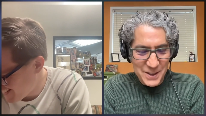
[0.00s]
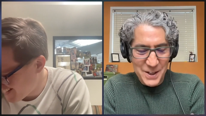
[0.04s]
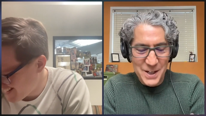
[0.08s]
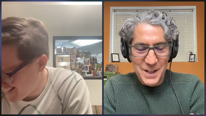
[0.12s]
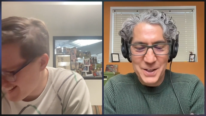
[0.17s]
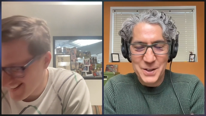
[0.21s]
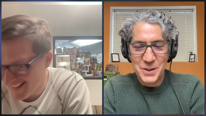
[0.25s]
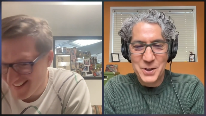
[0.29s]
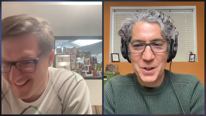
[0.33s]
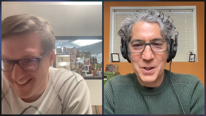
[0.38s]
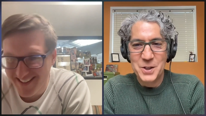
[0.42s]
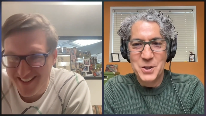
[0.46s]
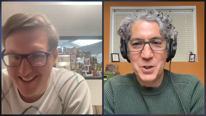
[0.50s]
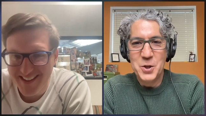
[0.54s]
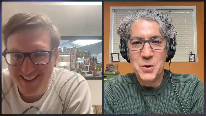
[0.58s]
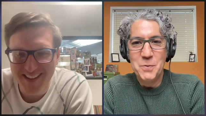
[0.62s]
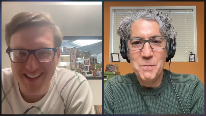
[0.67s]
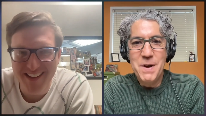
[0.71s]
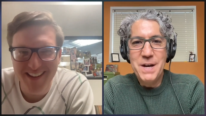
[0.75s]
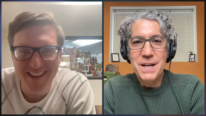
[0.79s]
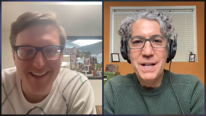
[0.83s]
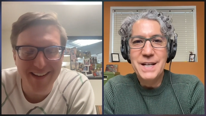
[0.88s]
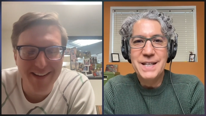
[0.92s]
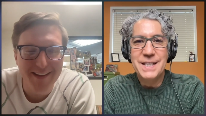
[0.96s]
Speaker 1: uh, uh
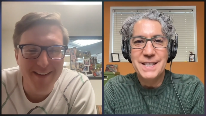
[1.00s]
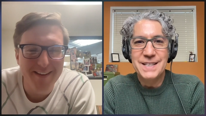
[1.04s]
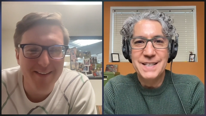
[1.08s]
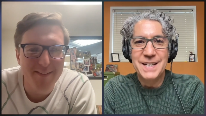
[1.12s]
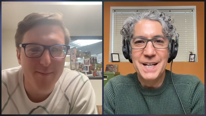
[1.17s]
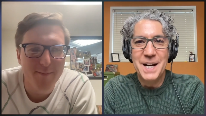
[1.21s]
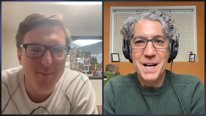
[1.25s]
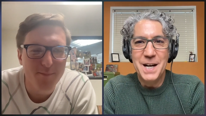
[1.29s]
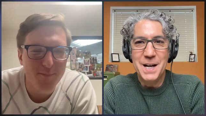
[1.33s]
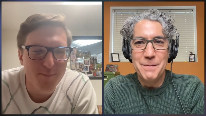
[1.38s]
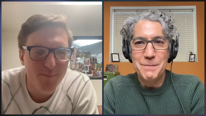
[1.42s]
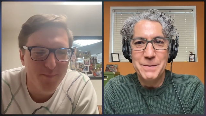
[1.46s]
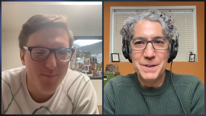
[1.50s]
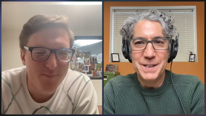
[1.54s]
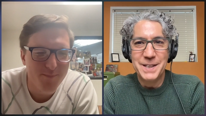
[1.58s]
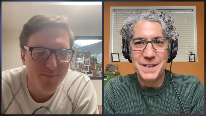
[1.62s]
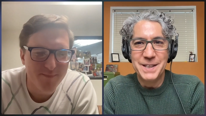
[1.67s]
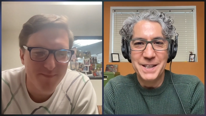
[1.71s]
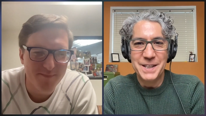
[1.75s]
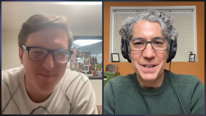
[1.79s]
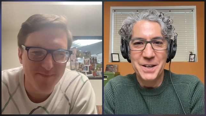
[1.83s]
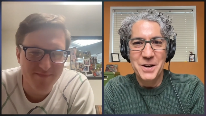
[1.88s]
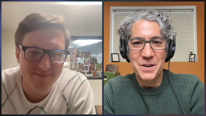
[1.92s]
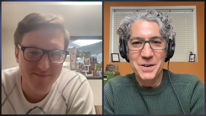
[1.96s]
too many at
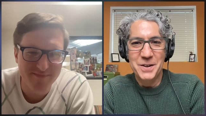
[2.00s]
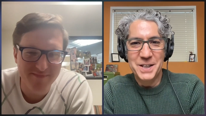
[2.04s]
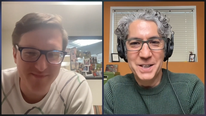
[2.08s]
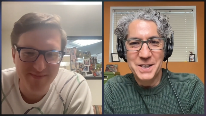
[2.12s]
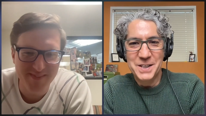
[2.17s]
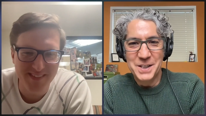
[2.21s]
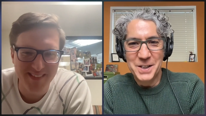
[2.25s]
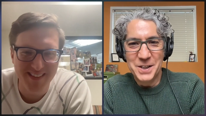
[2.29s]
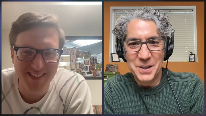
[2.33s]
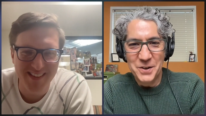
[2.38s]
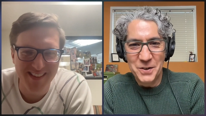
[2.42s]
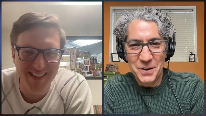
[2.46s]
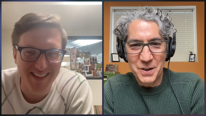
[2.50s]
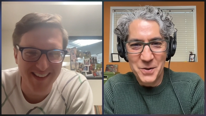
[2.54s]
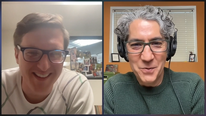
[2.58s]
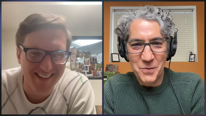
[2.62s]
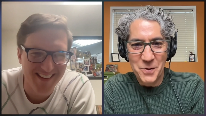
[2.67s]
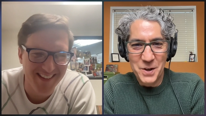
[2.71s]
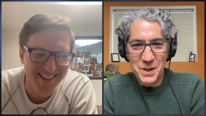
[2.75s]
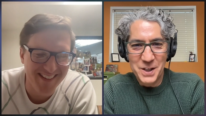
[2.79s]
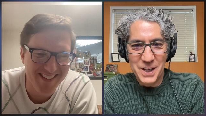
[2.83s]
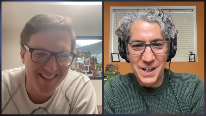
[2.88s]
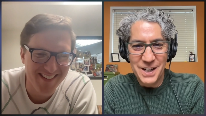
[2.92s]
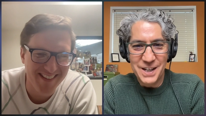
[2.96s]
times, you know, because you can only
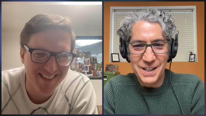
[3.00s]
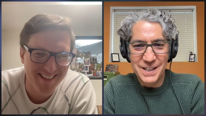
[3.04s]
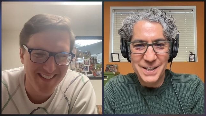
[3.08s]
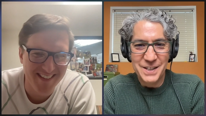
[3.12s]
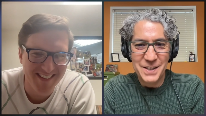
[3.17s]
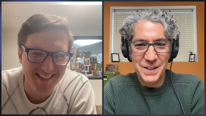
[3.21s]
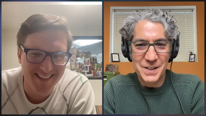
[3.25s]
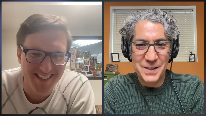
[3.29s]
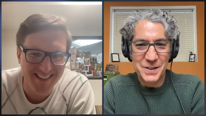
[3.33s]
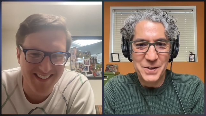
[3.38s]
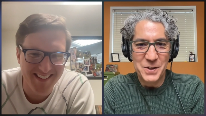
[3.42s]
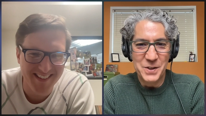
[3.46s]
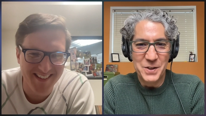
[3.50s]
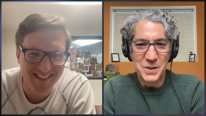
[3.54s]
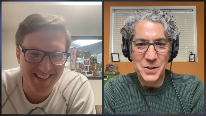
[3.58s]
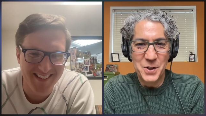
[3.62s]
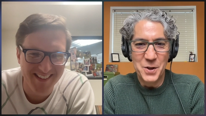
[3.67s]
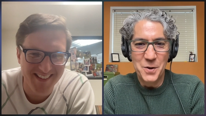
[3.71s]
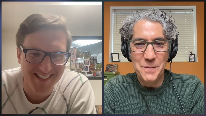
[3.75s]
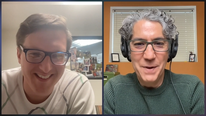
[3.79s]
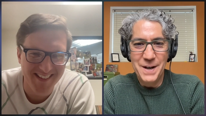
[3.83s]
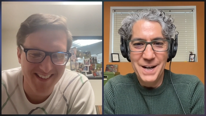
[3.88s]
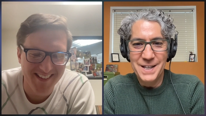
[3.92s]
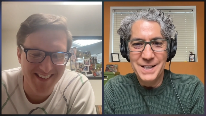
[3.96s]
work on
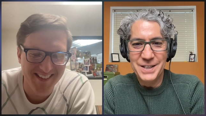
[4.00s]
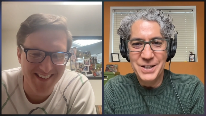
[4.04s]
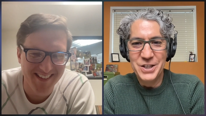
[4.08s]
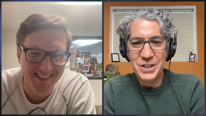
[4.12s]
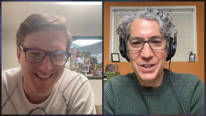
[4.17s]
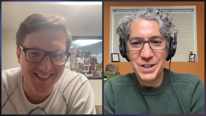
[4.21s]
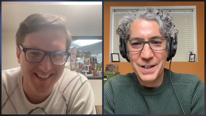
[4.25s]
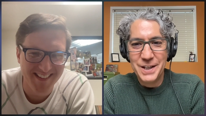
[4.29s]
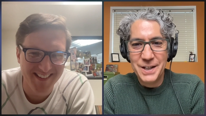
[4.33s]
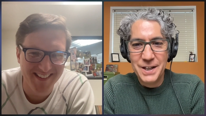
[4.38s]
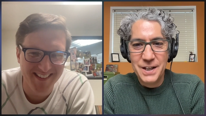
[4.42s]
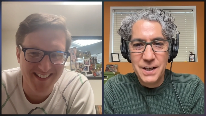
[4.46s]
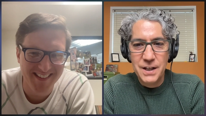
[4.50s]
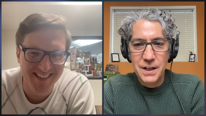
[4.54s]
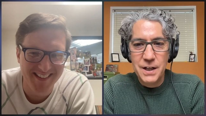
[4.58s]
so, much.